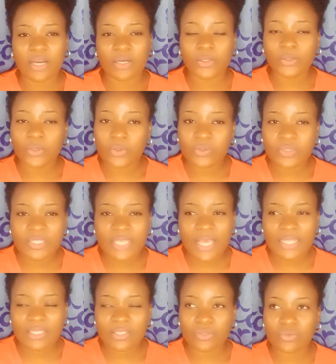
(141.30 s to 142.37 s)

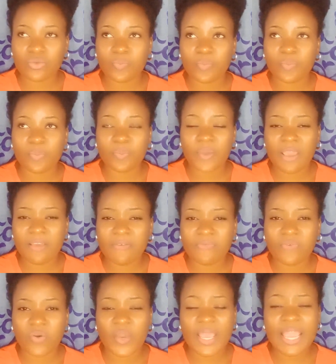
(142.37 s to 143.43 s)
closet, to pay
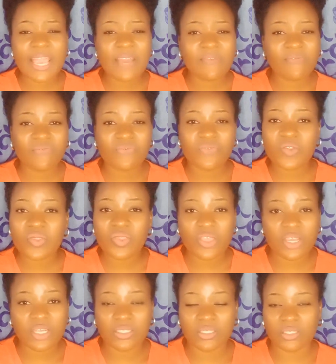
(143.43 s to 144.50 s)
for
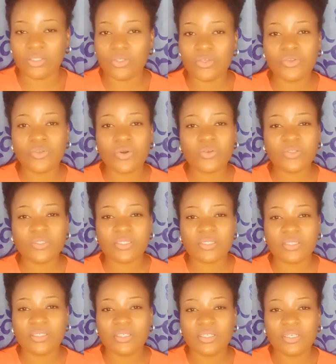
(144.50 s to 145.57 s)
everything. You don't
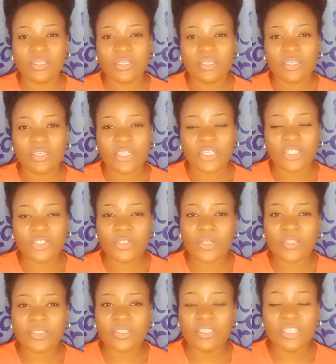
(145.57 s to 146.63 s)

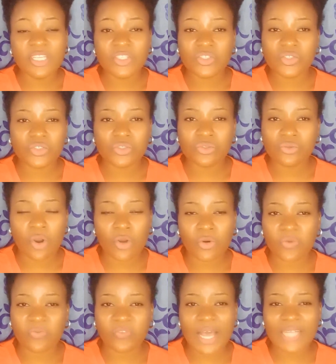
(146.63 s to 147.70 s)
need to do all
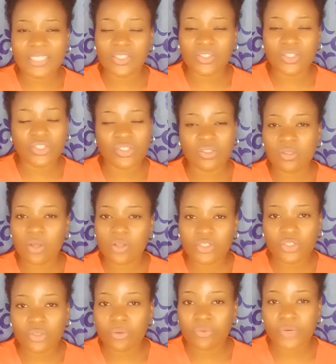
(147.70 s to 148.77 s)
of that. It is
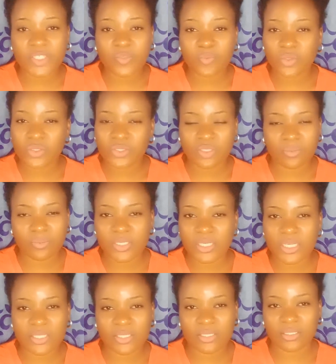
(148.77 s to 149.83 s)
not your
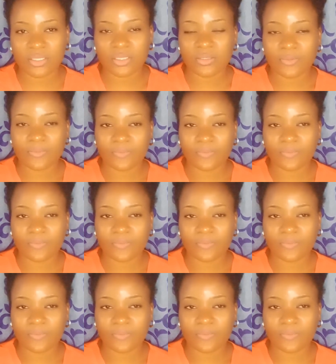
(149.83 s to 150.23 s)
responsibility.